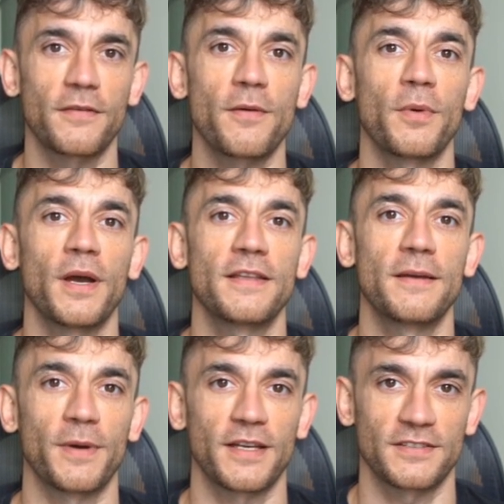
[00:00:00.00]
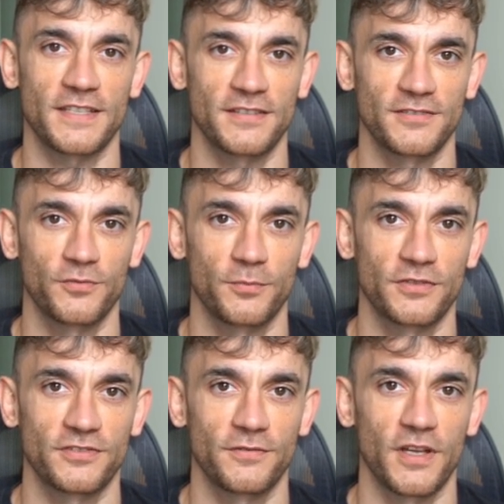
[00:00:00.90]
The pricing makes sense for
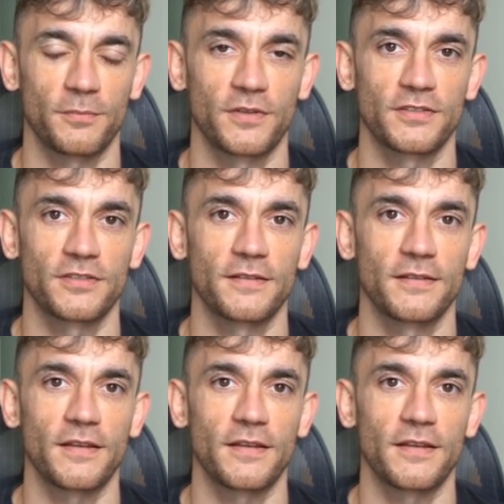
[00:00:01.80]
most developers.